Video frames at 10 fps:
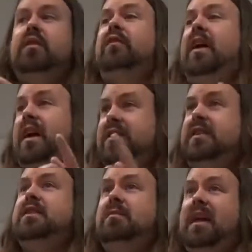to the
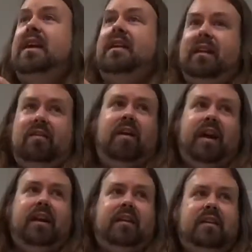Phaeacians immediately,
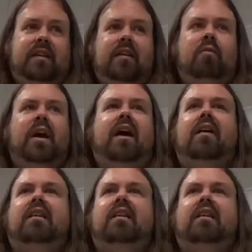right? Well,